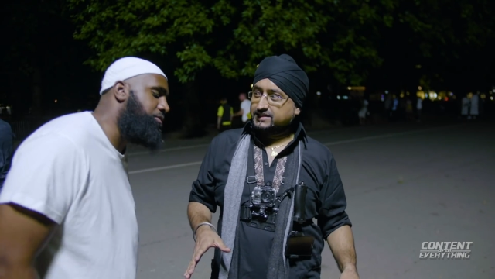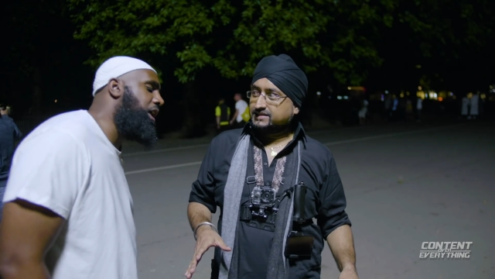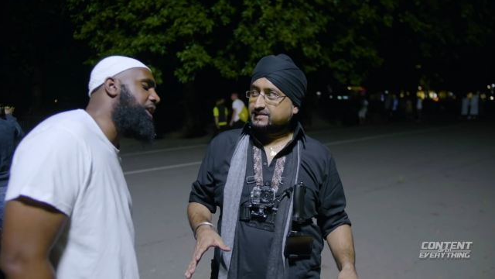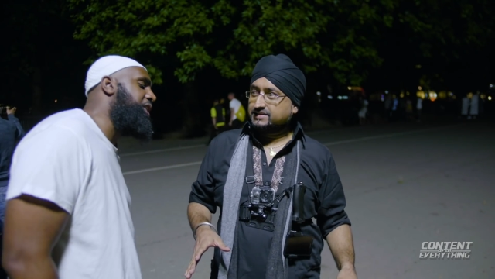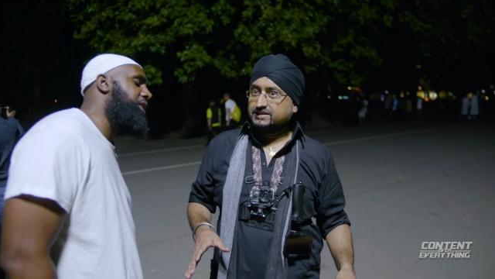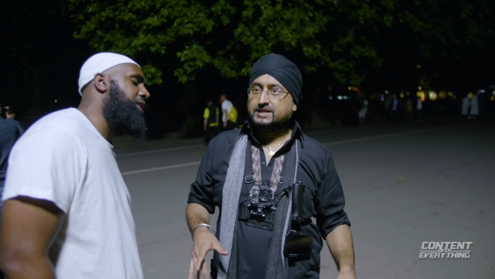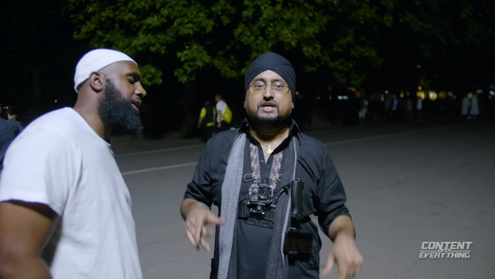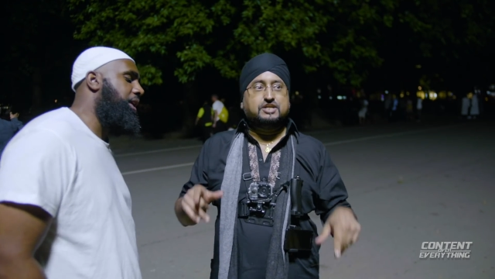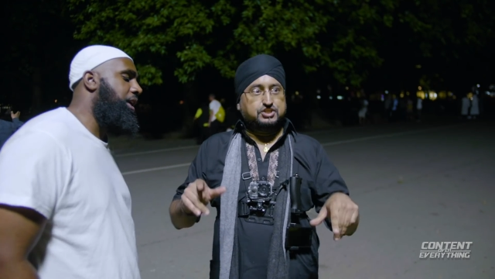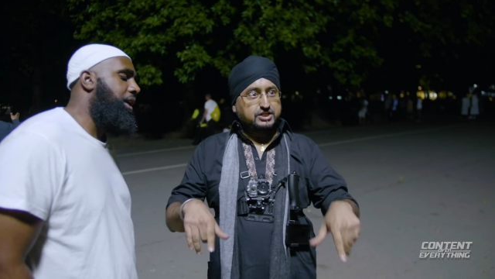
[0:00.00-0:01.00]
Speaker 1: Raj.
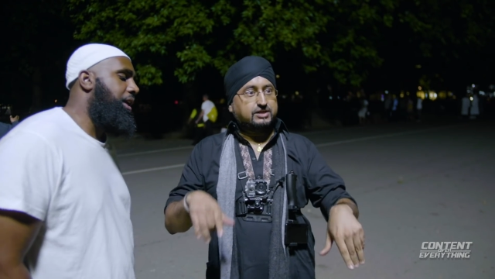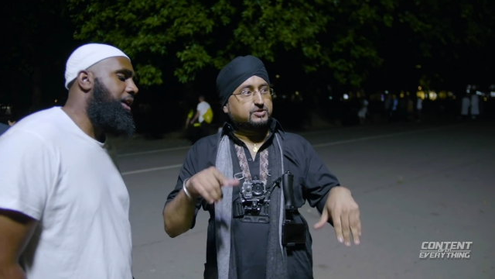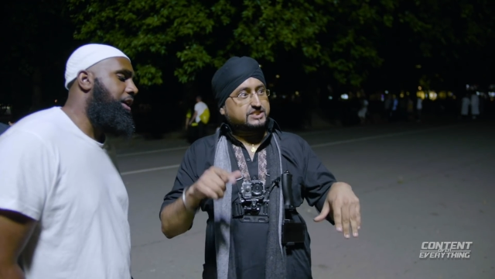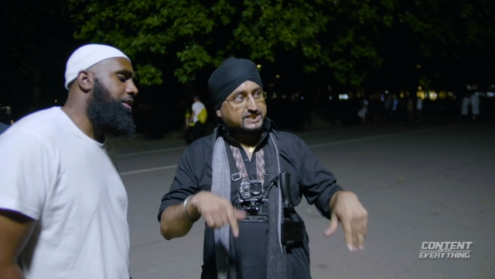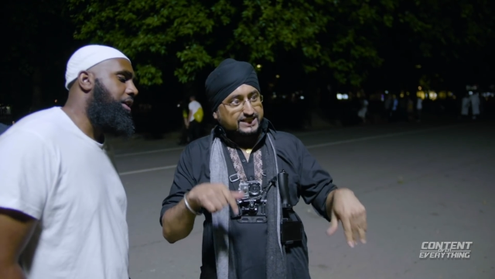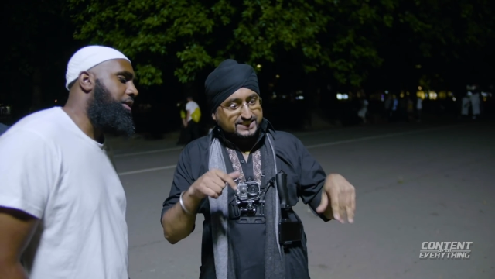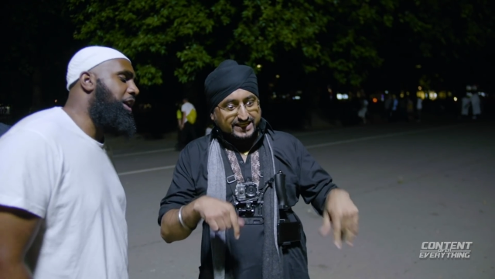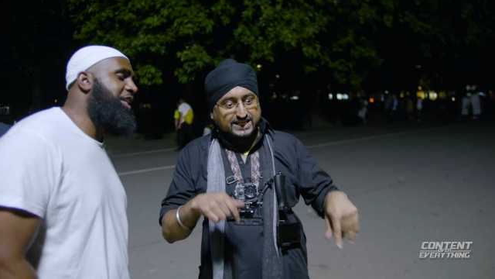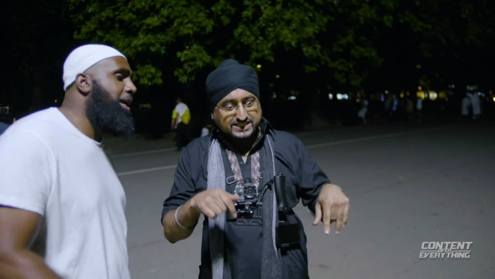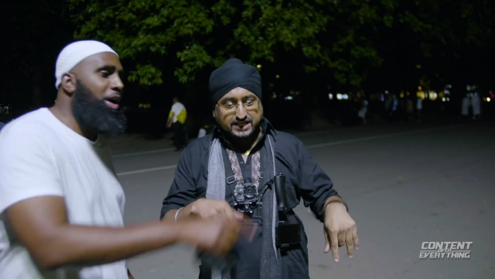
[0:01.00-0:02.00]
Did you know there were six
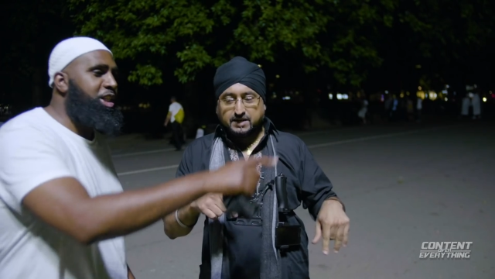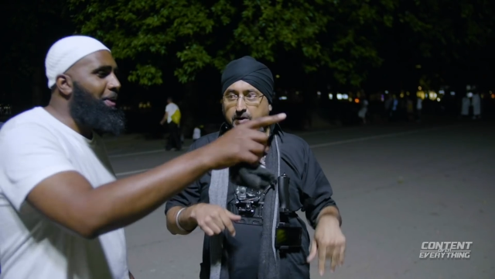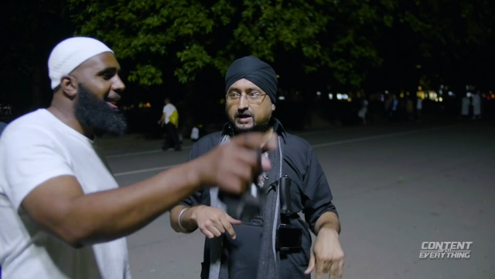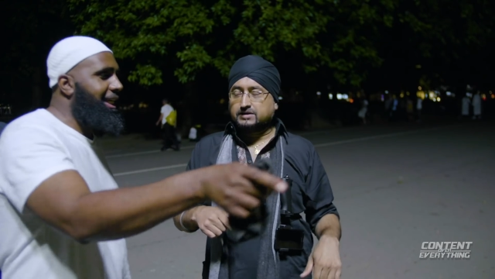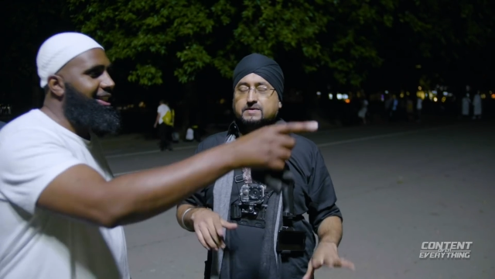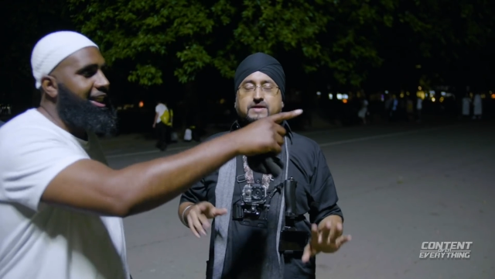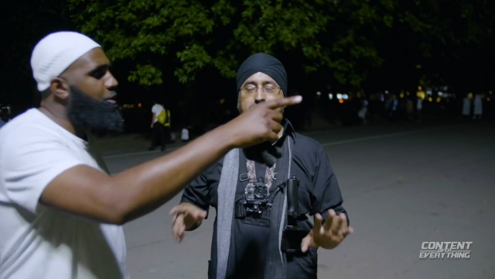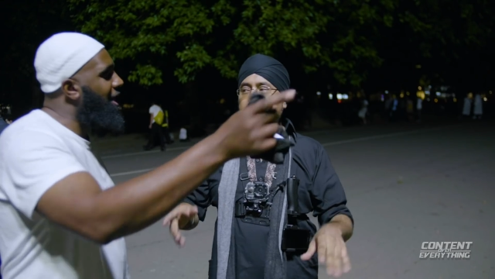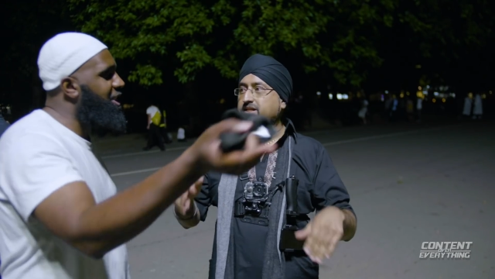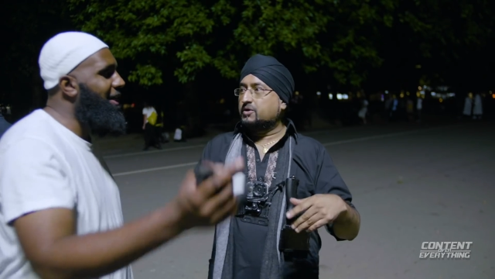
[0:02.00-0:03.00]
Sikhs in the park? The Sikhs
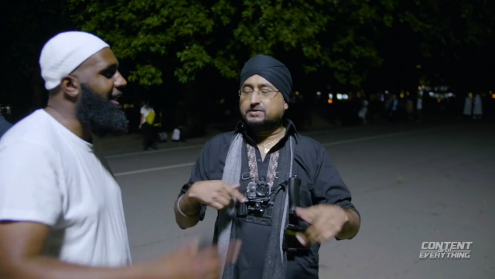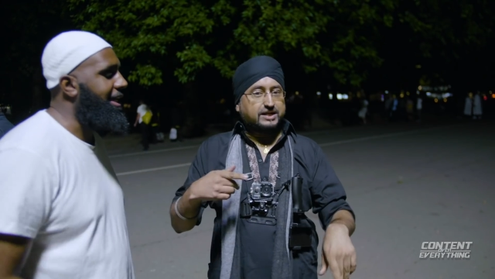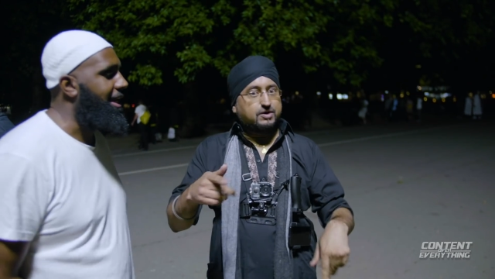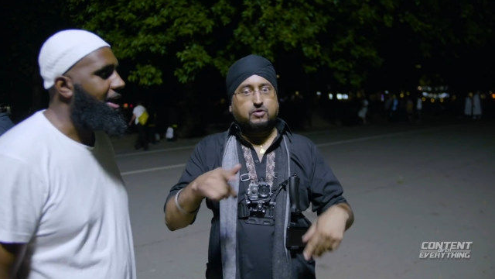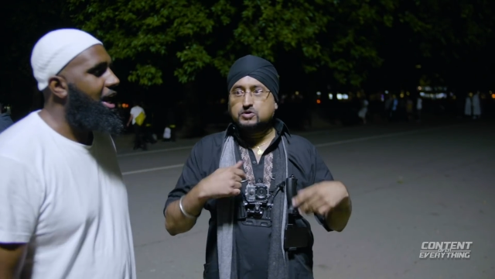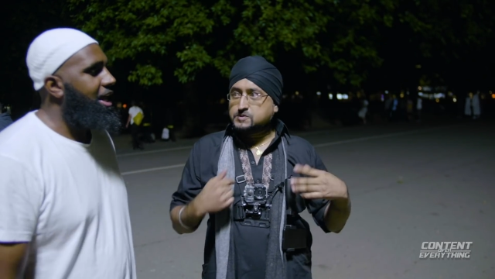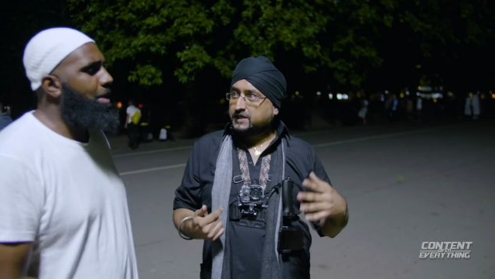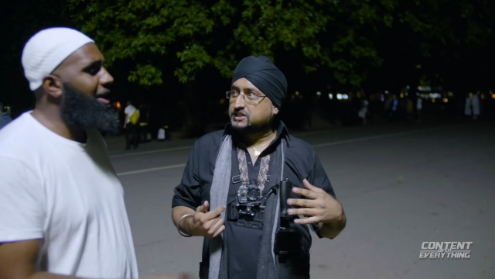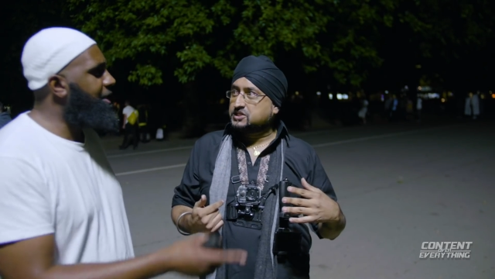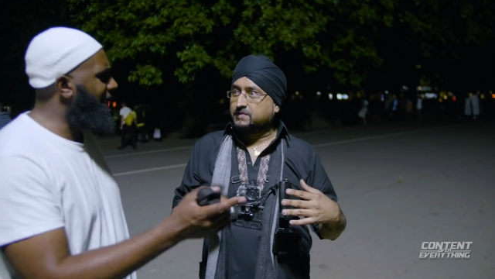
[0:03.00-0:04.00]
no, they were, no, they were all speaking
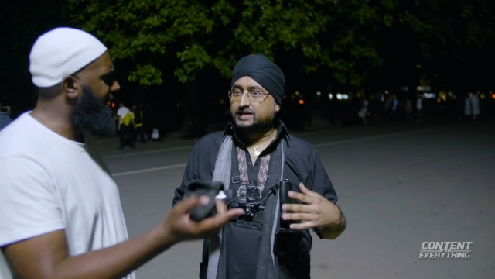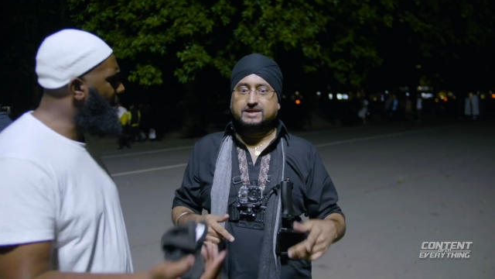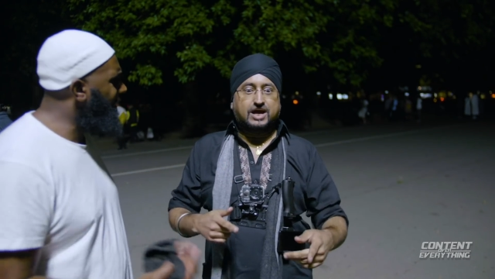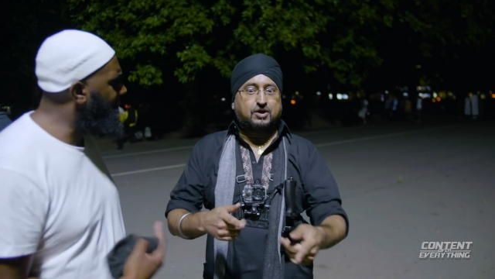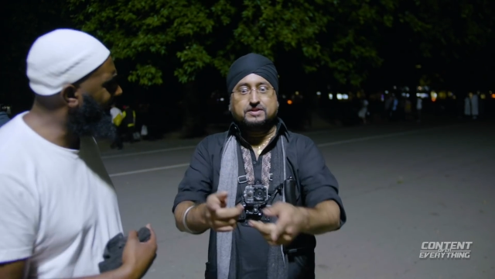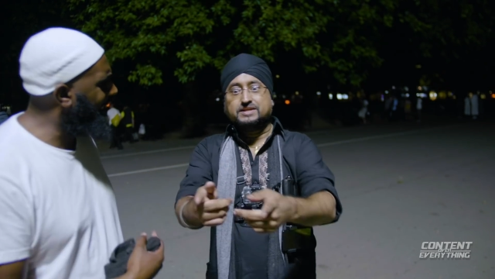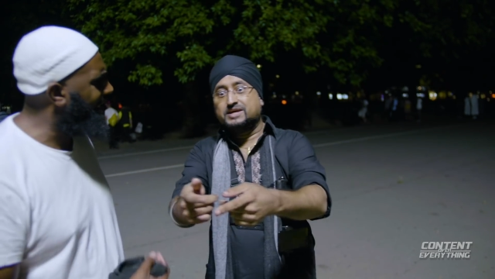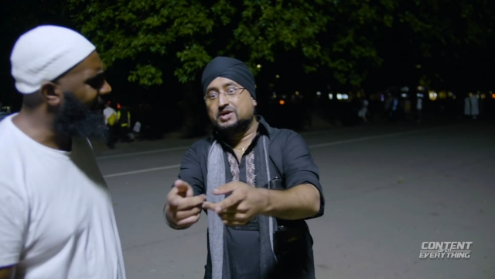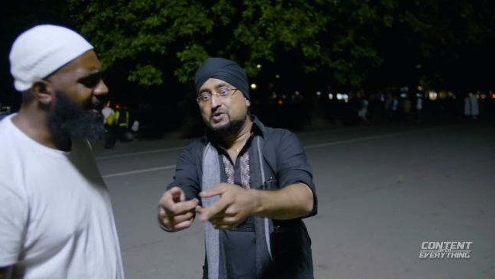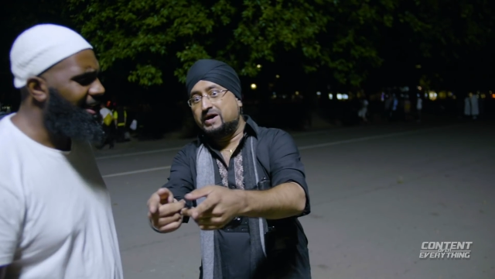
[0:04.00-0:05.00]
they were to me. Speaking, Hold on,
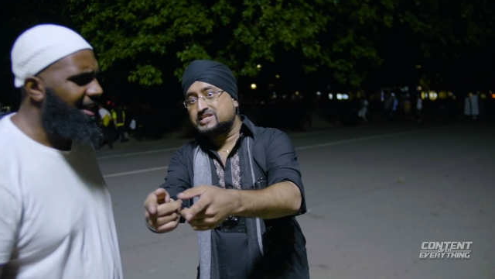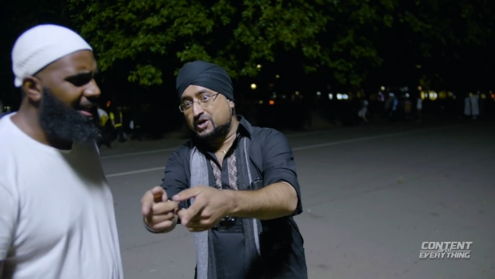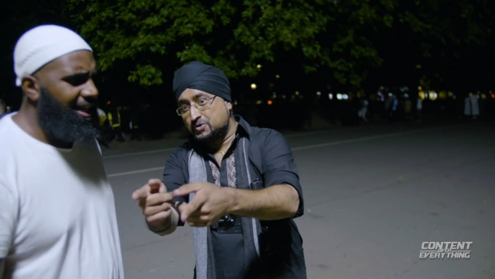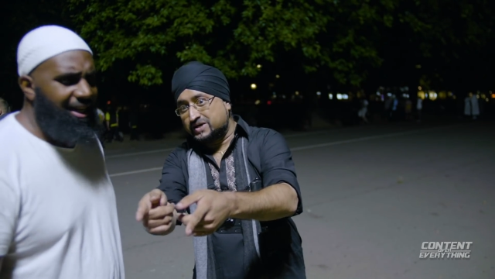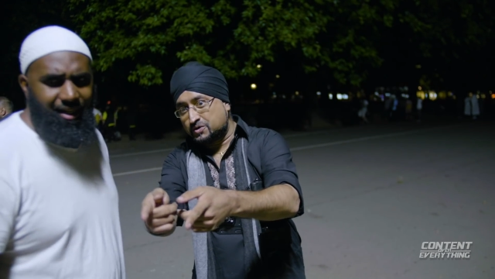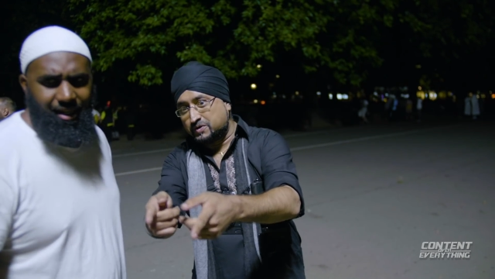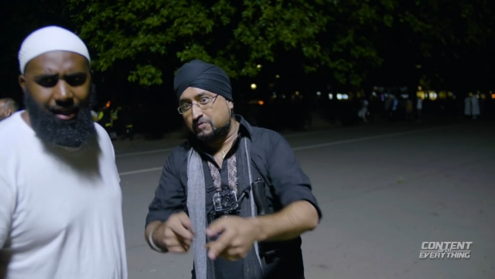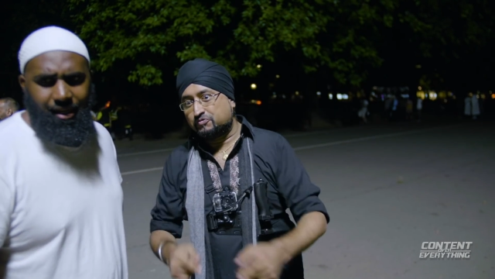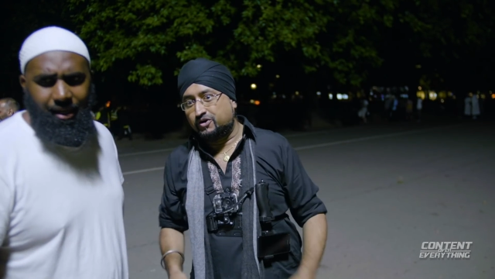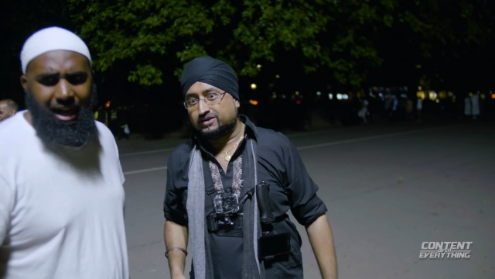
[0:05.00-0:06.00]
who was I? Who was I with
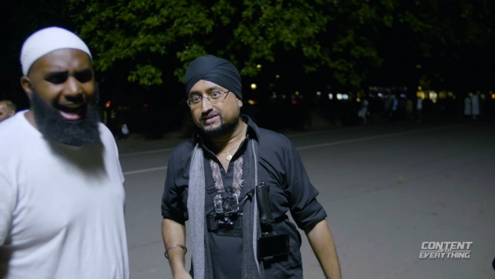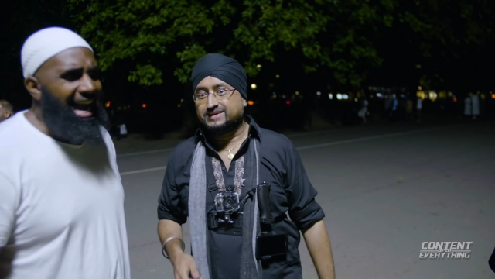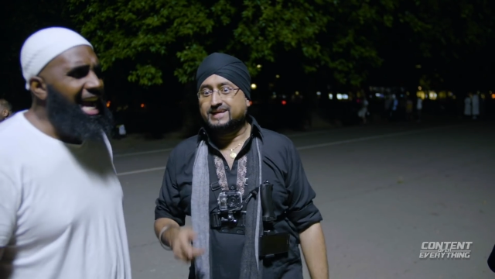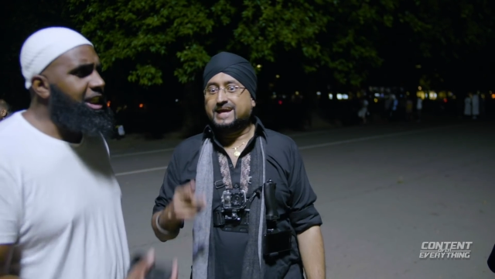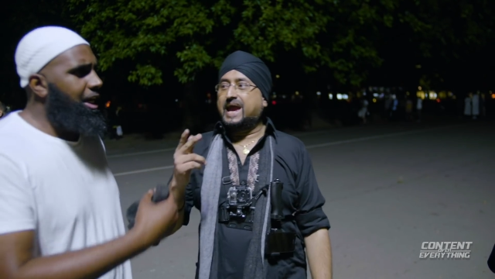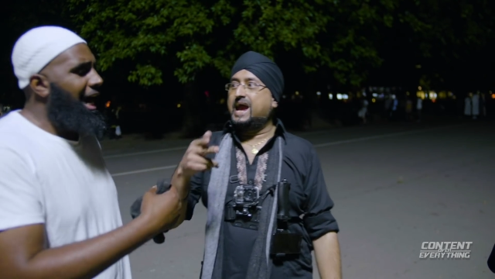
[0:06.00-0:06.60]
before? Us.